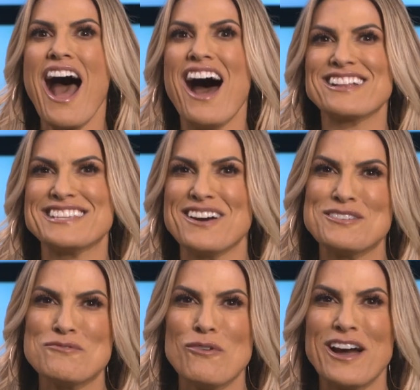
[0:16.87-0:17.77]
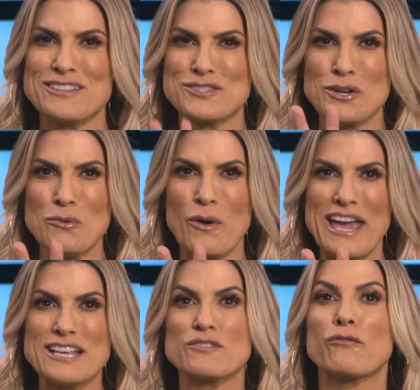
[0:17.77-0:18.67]
I'll tell you what, in two
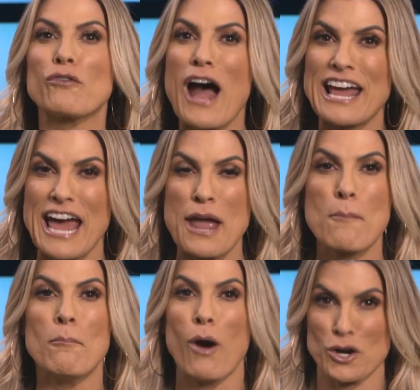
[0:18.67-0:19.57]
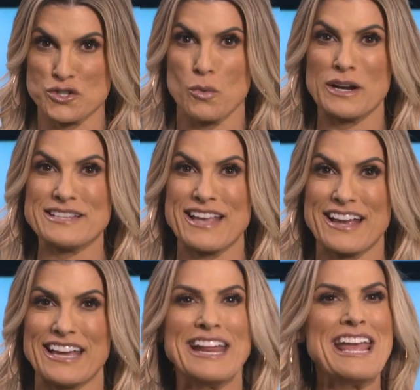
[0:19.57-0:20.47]
weeks, Friday, March
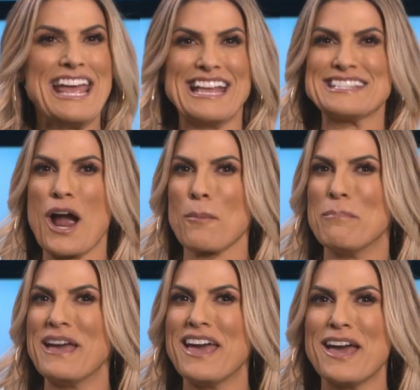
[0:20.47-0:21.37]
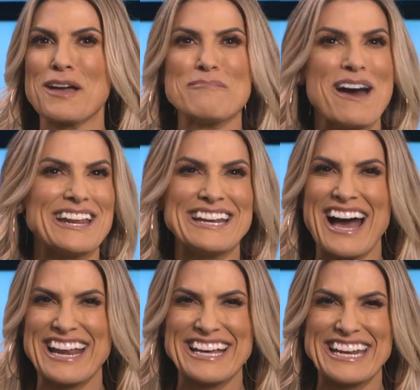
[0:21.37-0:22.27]
22nd, it's our big money
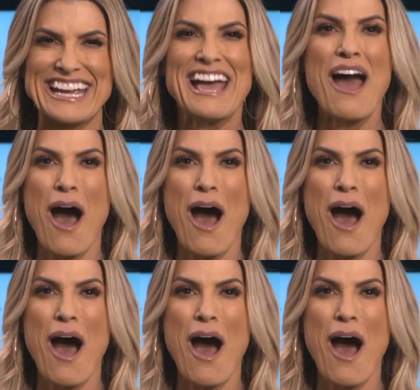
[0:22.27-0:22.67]
night, honey.